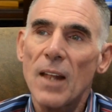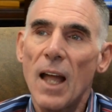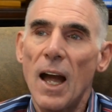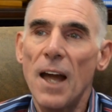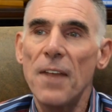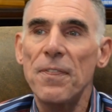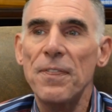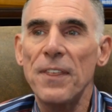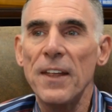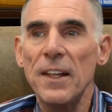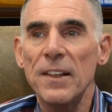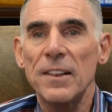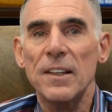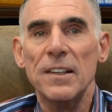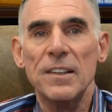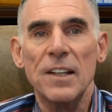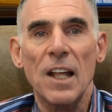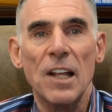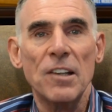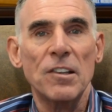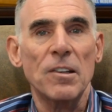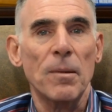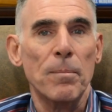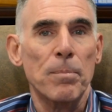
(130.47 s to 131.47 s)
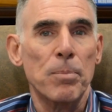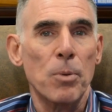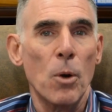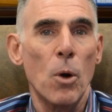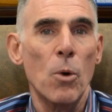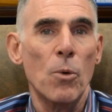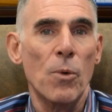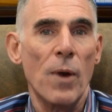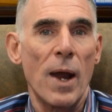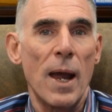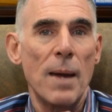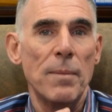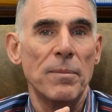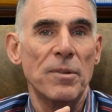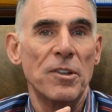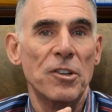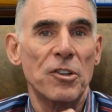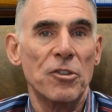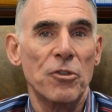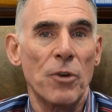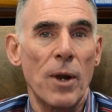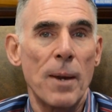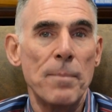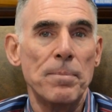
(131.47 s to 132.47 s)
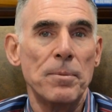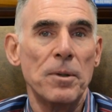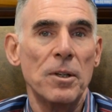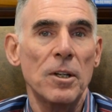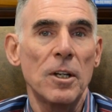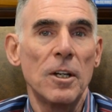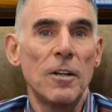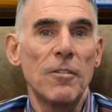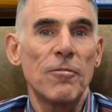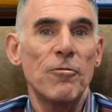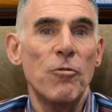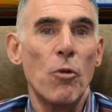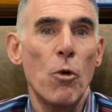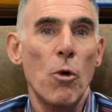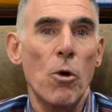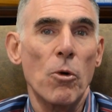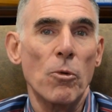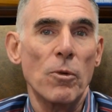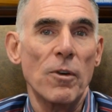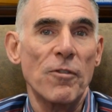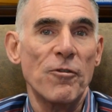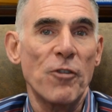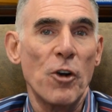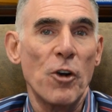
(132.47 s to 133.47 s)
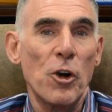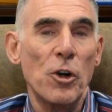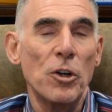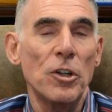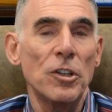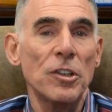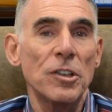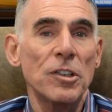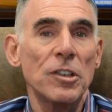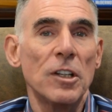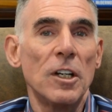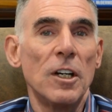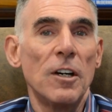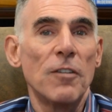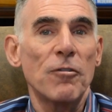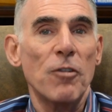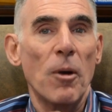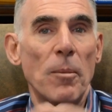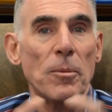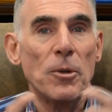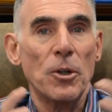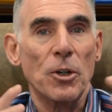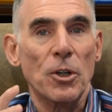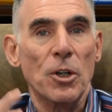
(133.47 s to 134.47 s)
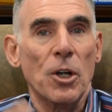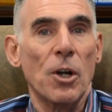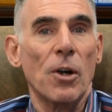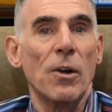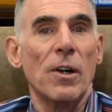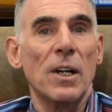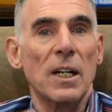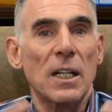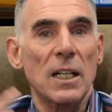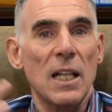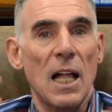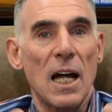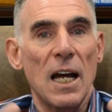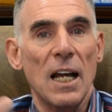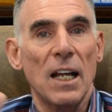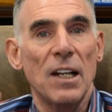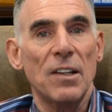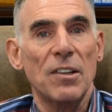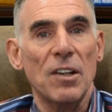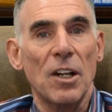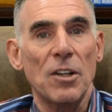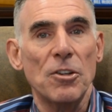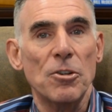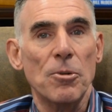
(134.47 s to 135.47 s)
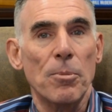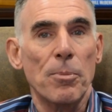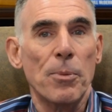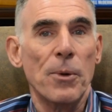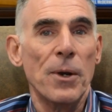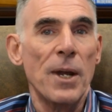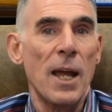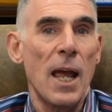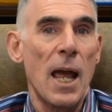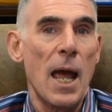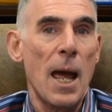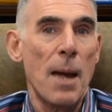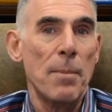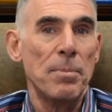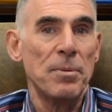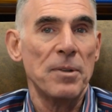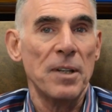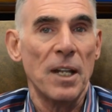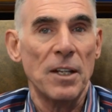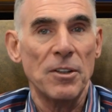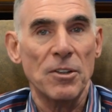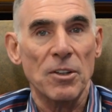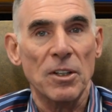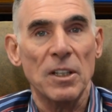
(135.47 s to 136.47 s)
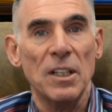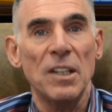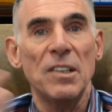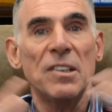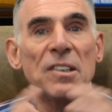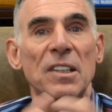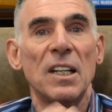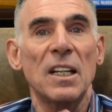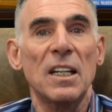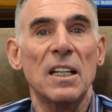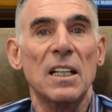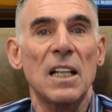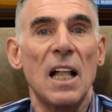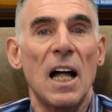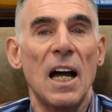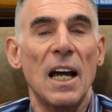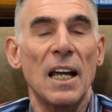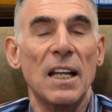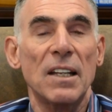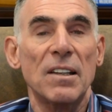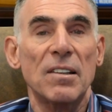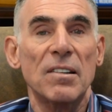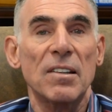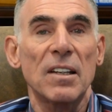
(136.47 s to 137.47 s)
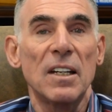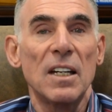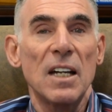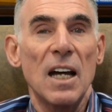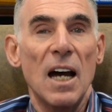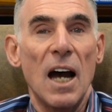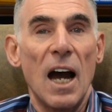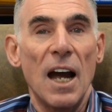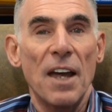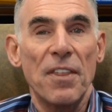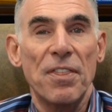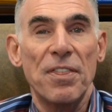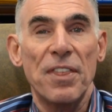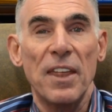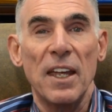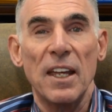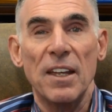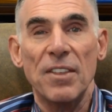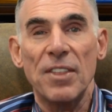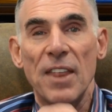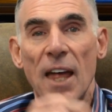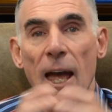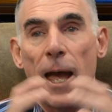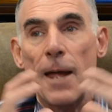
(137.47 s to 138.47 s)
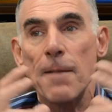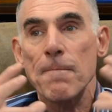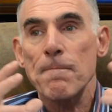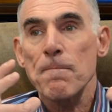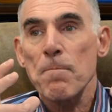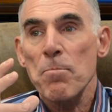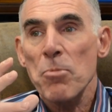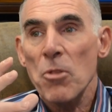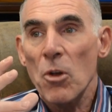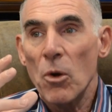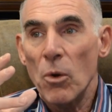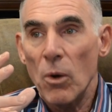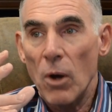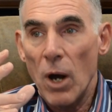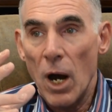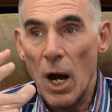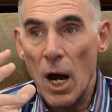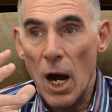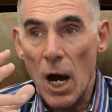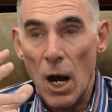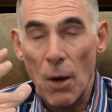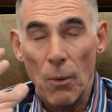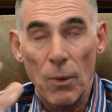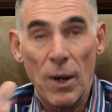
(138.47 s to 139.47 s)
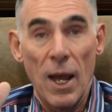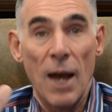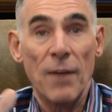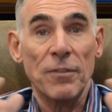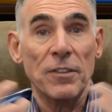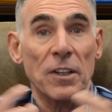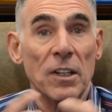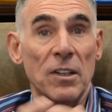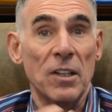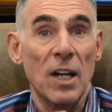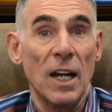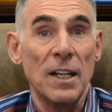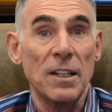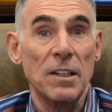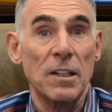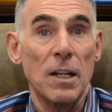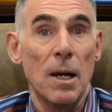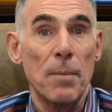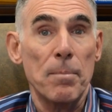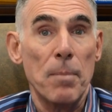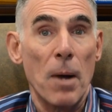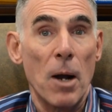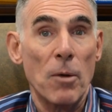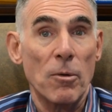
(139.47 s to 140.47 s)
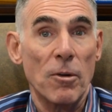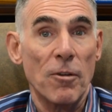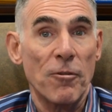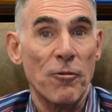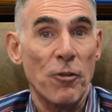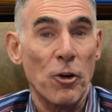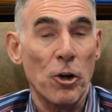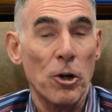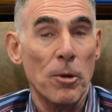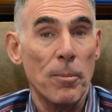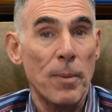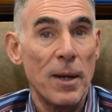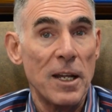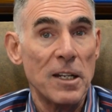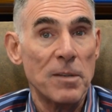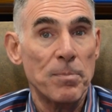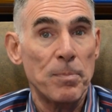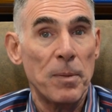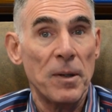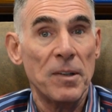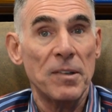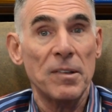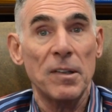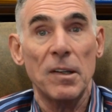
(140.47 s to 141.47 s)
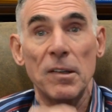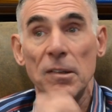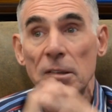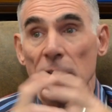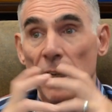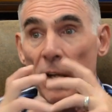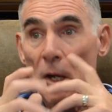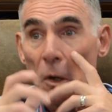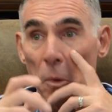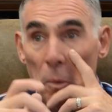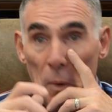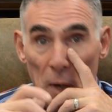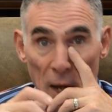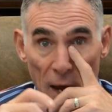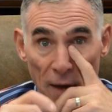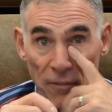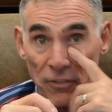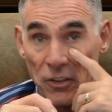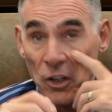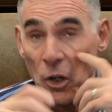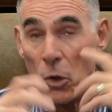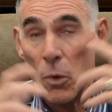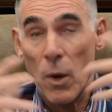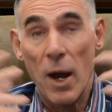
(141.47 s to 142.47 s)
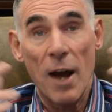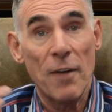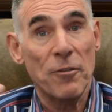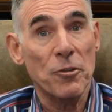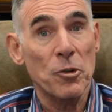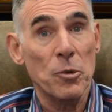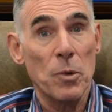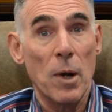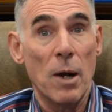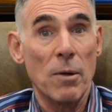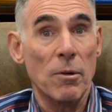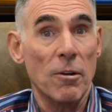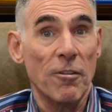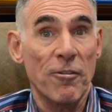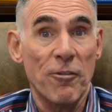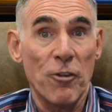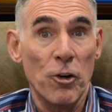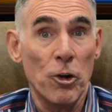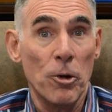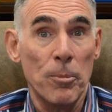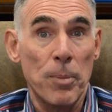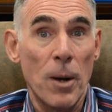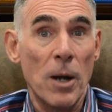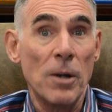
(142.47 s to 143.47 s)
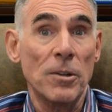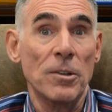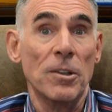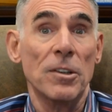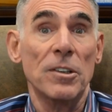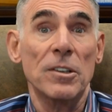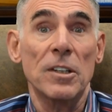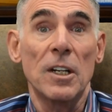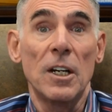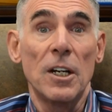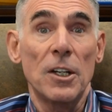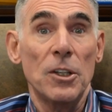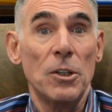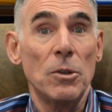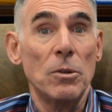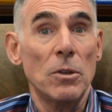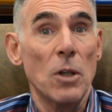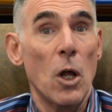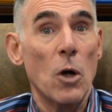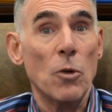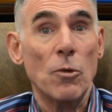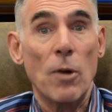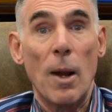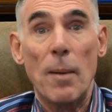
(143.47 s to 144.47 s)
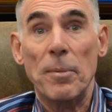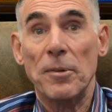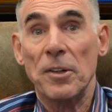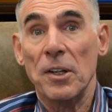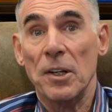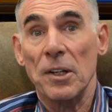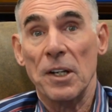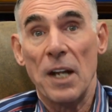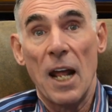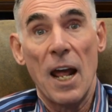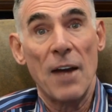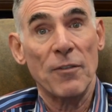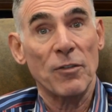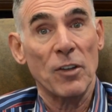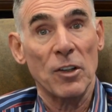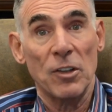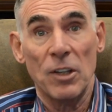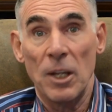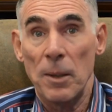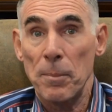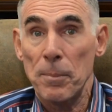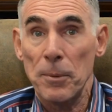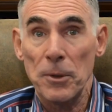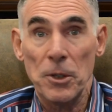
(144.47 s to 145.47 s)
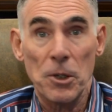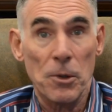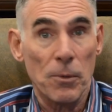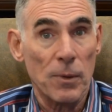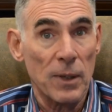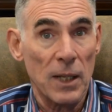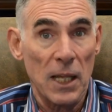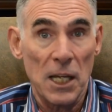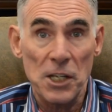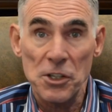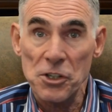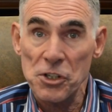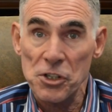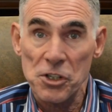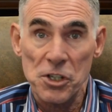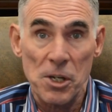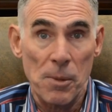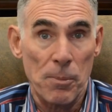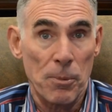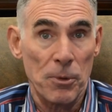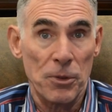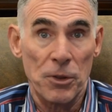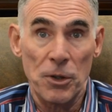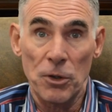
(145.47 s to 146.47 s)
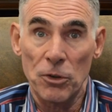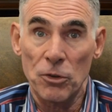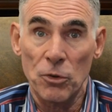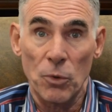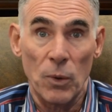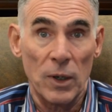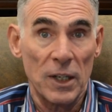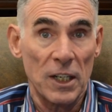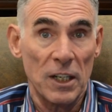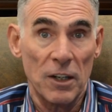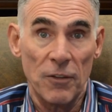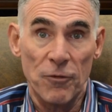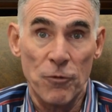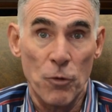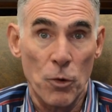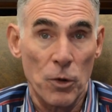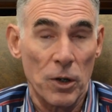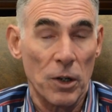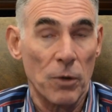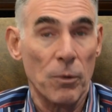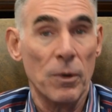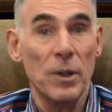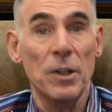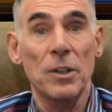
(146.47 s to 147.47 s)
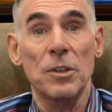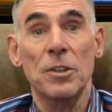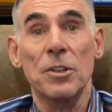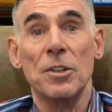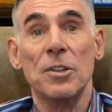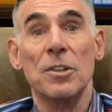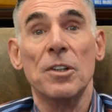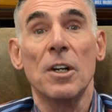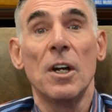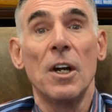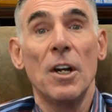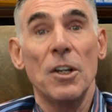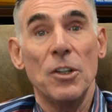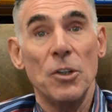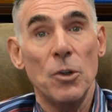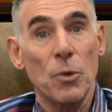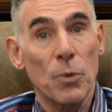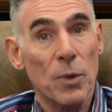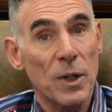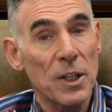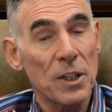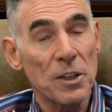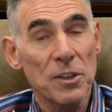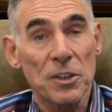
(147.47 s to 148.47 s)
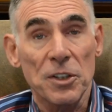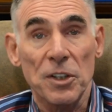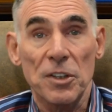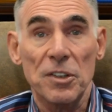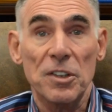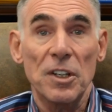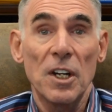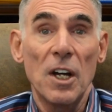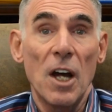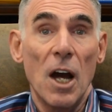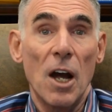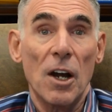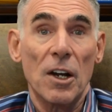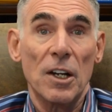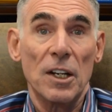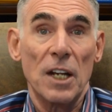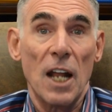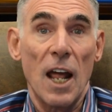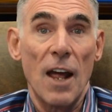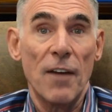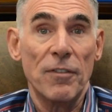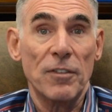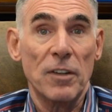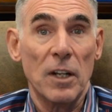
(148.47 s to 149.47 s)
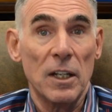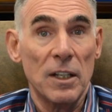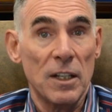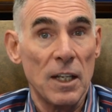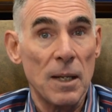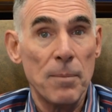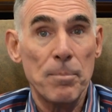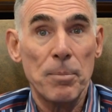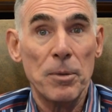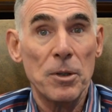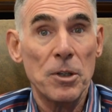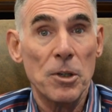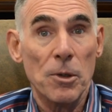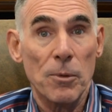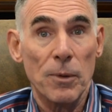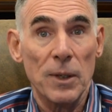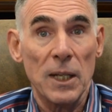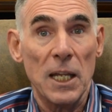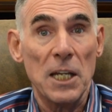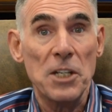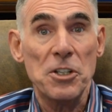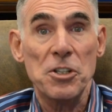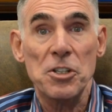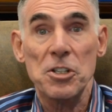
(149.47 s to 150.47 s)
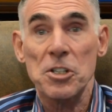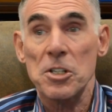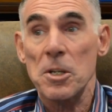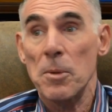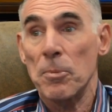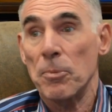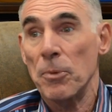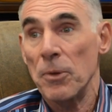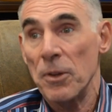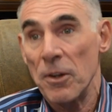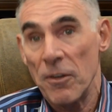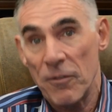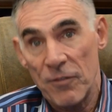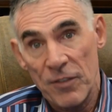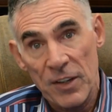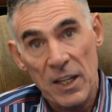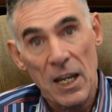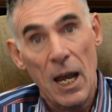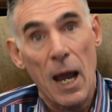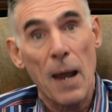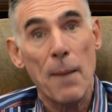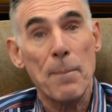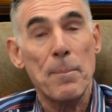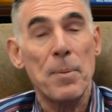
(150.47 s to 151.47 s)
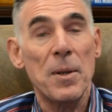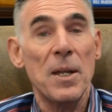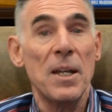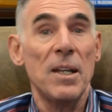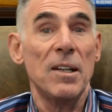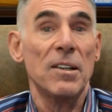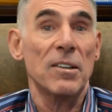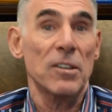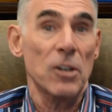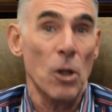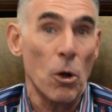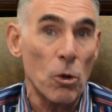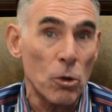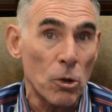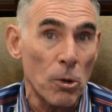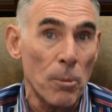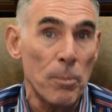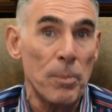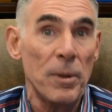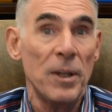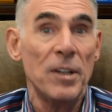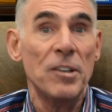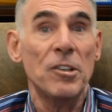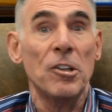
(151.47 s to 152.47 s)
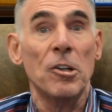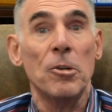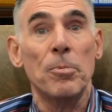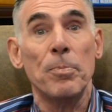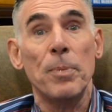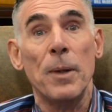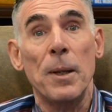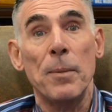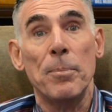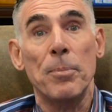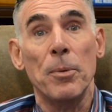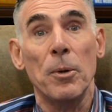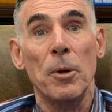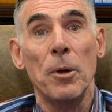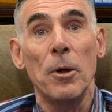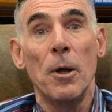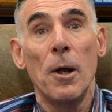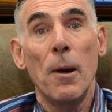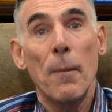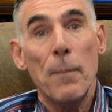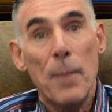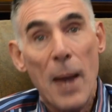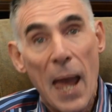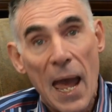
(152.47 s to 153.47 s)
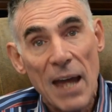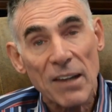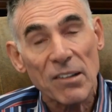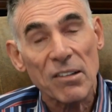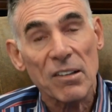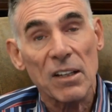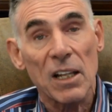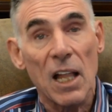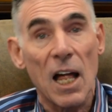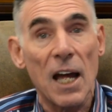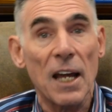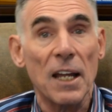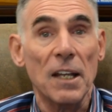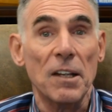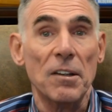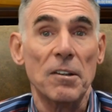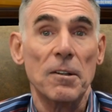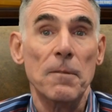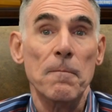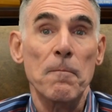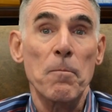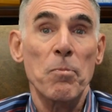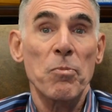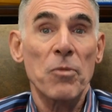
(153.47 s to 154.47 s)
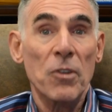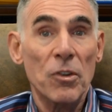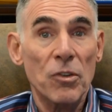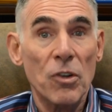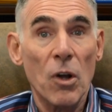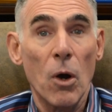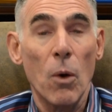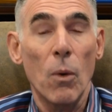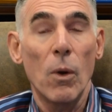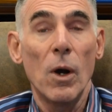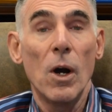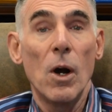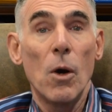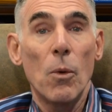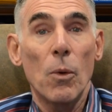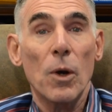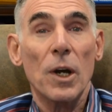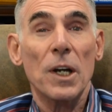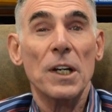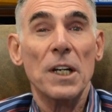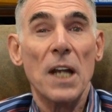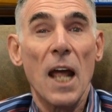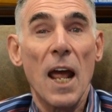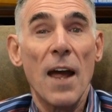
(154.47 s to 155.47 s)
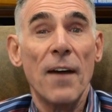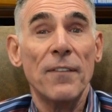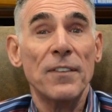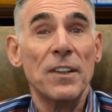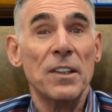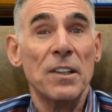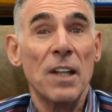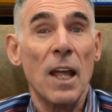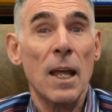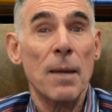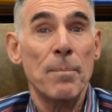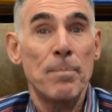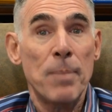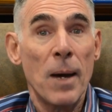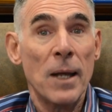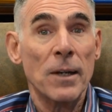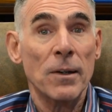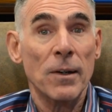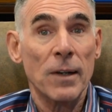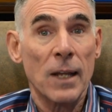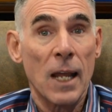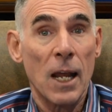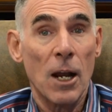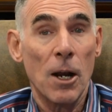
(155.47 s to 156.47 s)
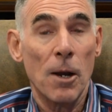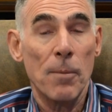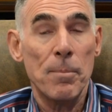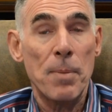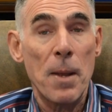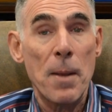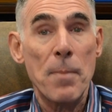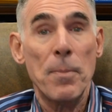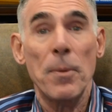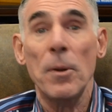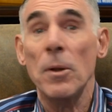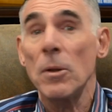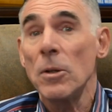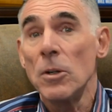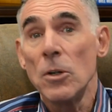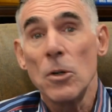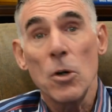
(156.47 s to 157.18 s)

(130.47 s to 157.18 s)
I think that that's a program stripped for referrals from your current clients and your pre-apps and your listing clients. I think that we have to tighten up our referral-based business. We have to go after our referral partners. You loan reps are going to have to deepen your relationship with your 20 to 40 realtors. You realtors are going to have to deepen your relationship with your VIPs, local business people, past clients. So we're going to have to take better care of people,